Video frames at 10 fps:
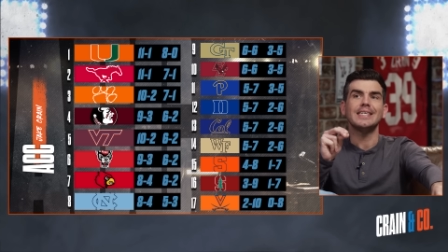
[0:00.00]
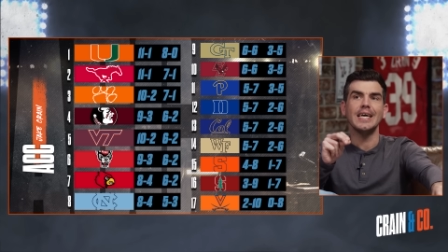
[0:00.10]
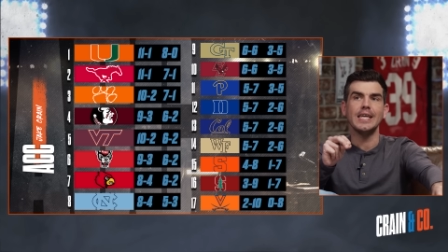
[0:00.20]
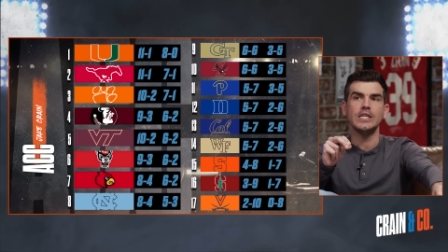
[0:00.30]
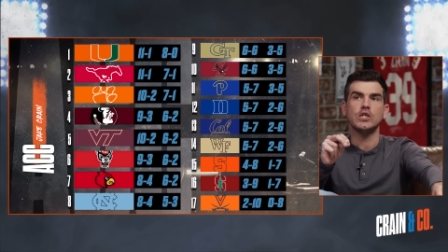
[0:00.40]

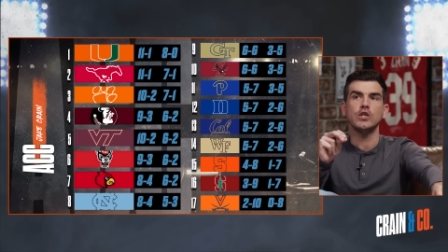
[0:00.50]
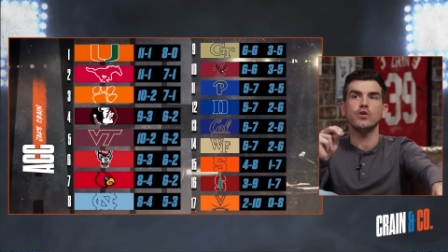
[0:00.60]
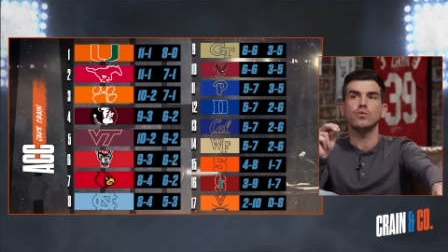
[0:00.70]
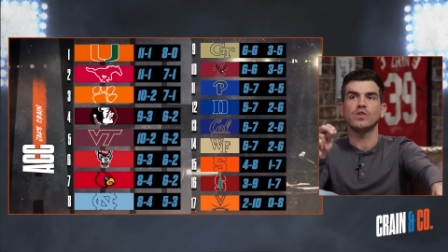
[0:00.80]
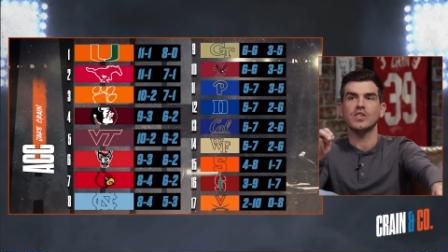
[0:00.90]

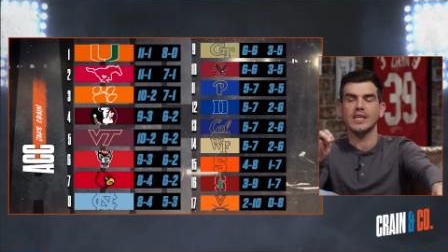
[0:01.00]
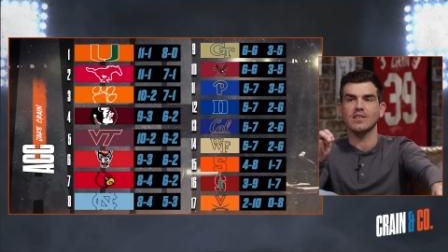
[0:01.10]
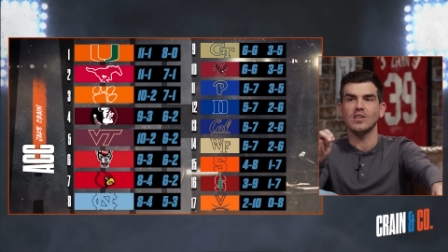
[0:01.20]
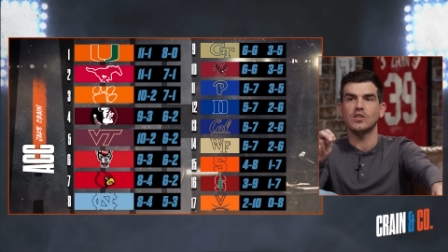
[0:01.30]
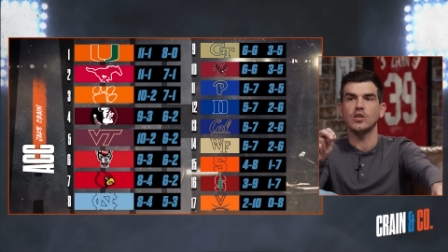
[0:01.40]
10-2,
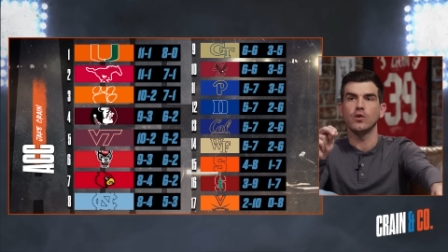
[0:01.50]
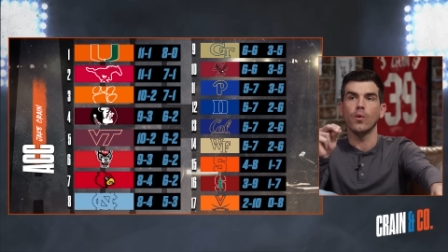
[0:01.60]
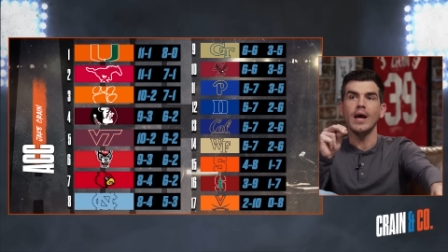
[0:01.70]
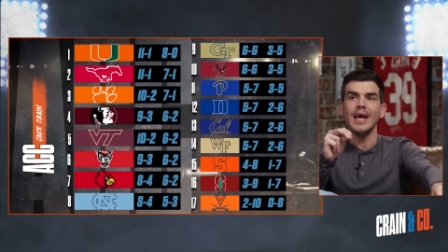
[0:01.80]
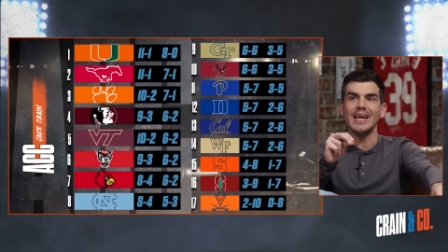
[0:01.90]
6-2.